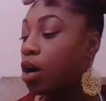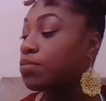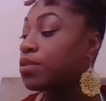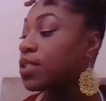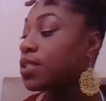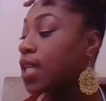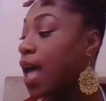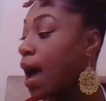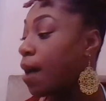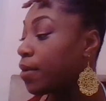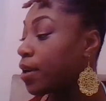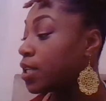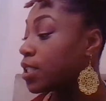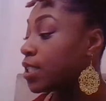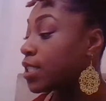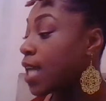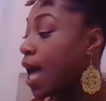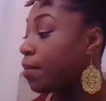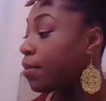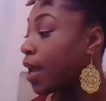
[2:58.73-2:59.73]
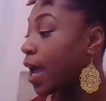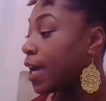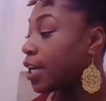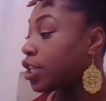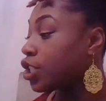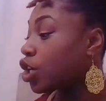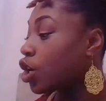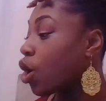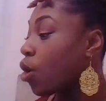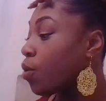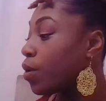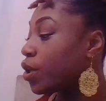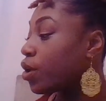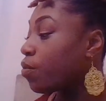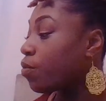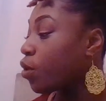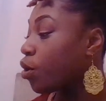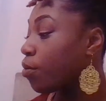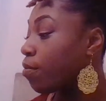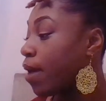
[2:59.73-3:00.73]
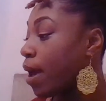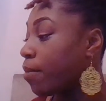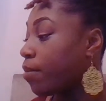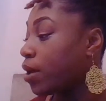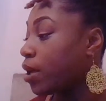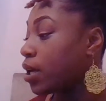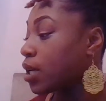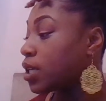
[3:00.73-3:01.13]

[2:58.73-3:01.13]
Stop, Deja. Go in your room, baby,